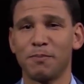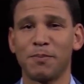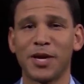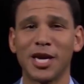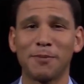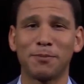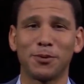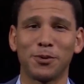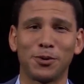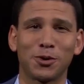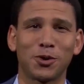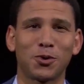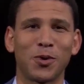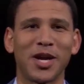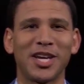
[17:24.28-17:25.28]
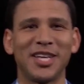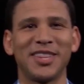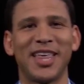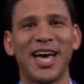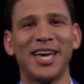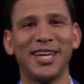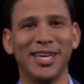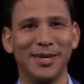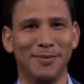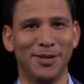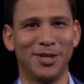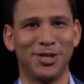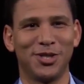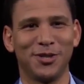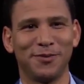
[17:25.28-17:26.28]
People creating that
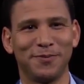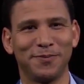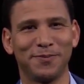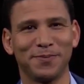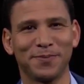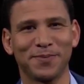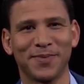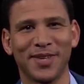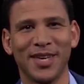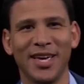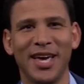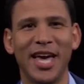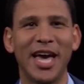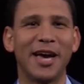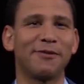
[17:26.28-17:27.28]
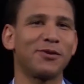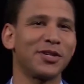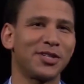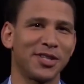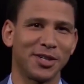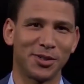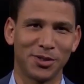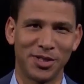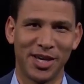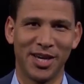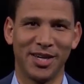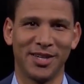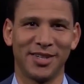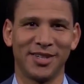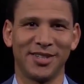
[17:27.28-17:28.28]
image every single
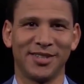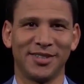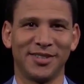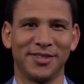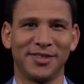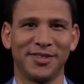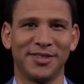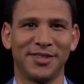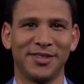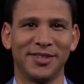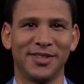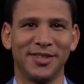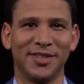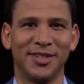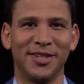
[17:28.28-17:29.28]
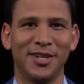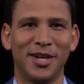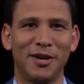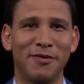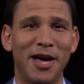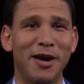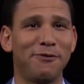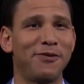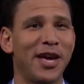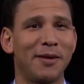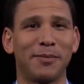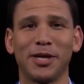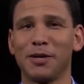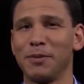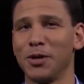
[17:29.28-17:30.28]
day of that
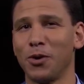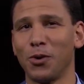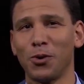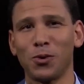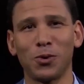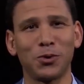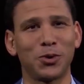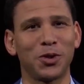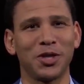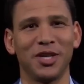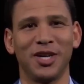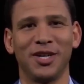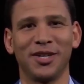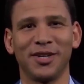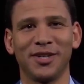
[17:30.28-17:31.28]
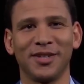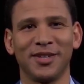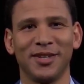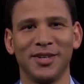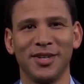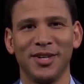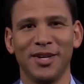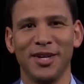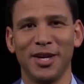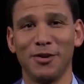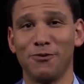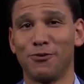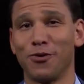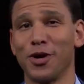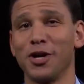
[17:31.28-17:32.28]
family, could be old or young,
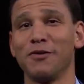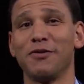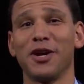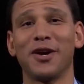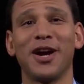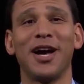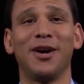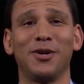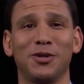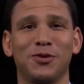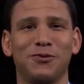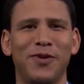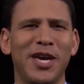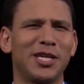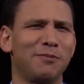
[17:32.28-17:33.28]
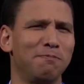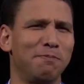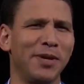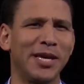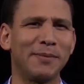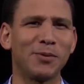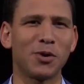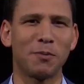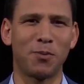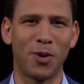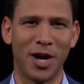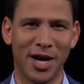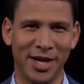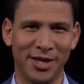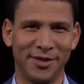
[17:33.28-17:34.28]
in front of their house, face beaming with
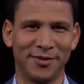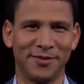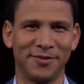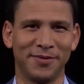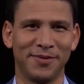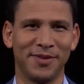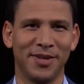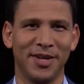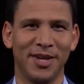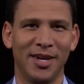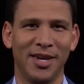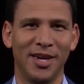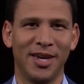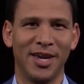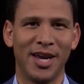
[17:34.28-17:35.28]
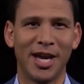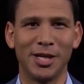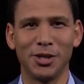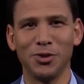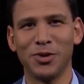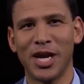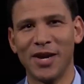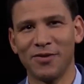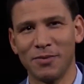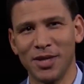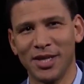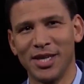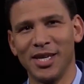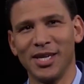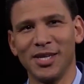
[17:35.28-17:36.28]
pride, and you gave them the
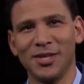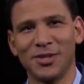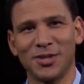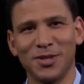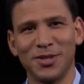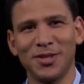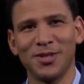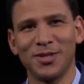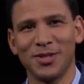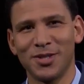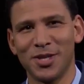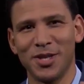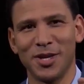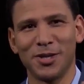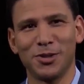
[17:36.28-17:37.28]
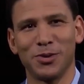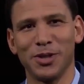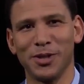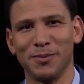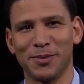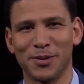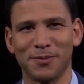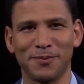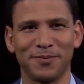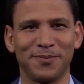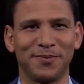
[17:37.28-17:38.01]
keys to their dreams.